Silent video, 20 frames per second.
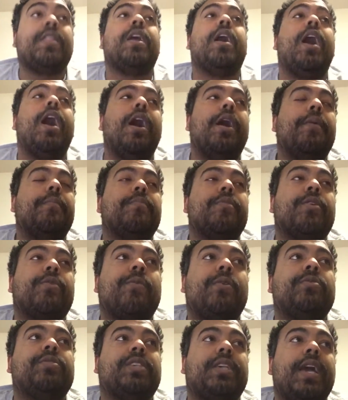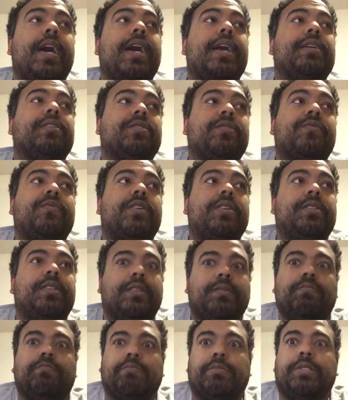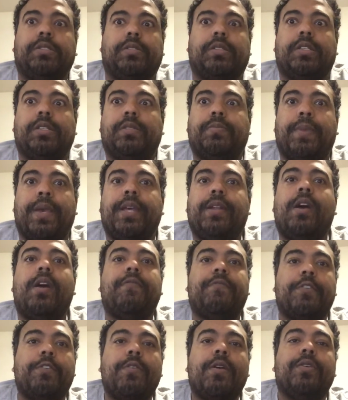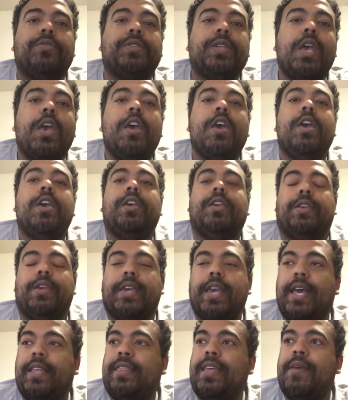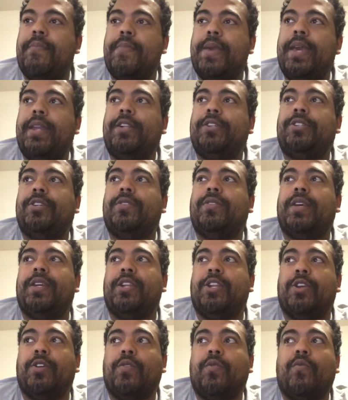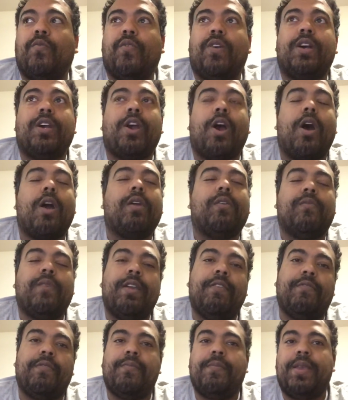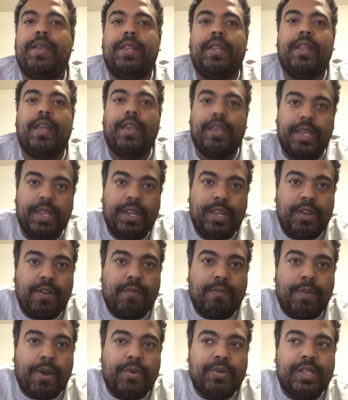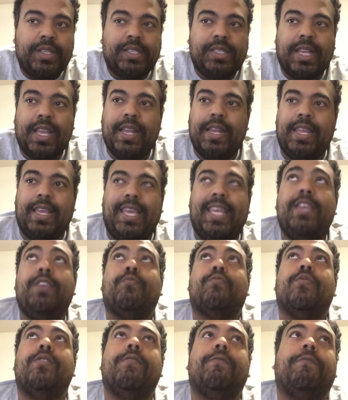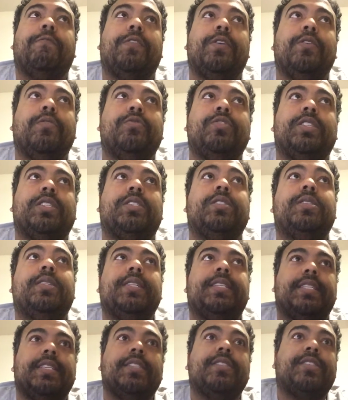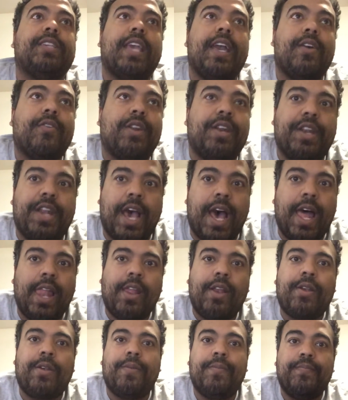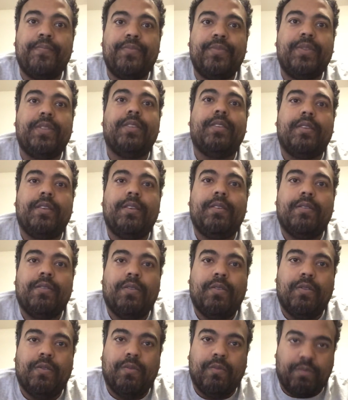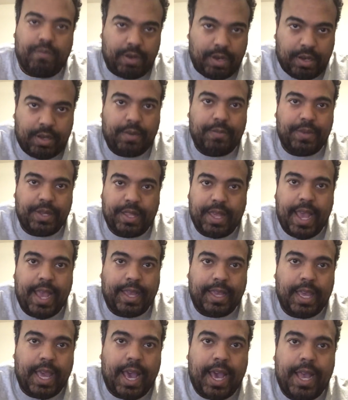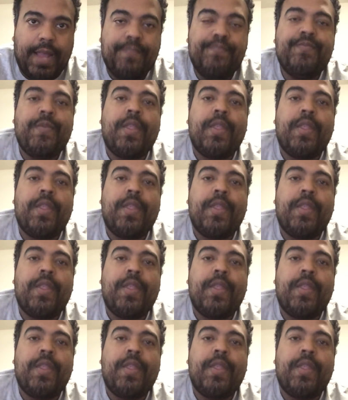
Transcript: Your gross guy is the one that just gets paid off of gross. You got that manager that you're one car away from hitting your bonus, and he refuses to discount $1. Welcome to that guy.